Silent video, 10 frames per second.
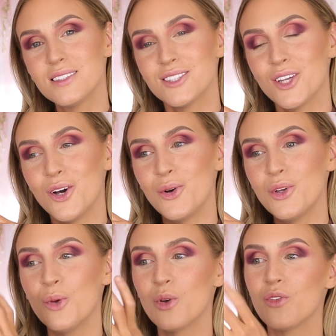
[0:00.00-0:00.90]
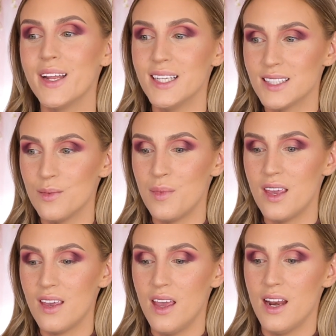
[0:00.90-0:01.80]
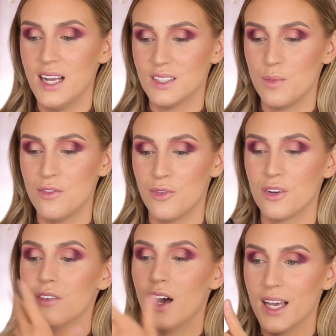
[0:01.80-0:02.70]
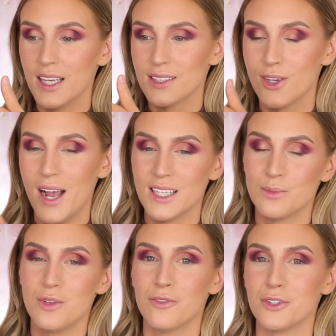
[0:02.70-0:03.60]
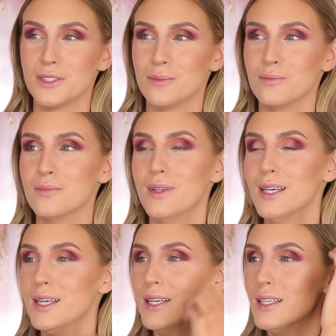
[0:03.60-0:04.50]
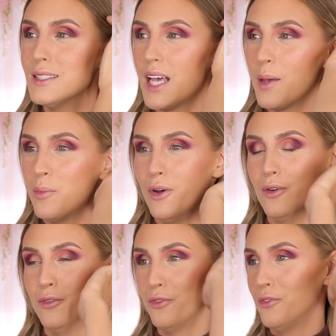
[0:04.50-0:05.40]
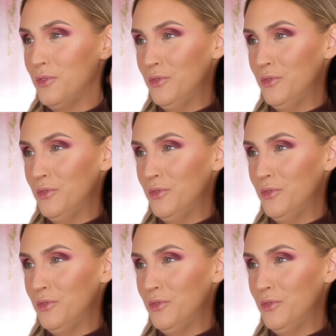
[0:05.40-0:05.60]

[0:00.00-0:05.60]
So you would write into me and ask me for advice or ask me for some type of,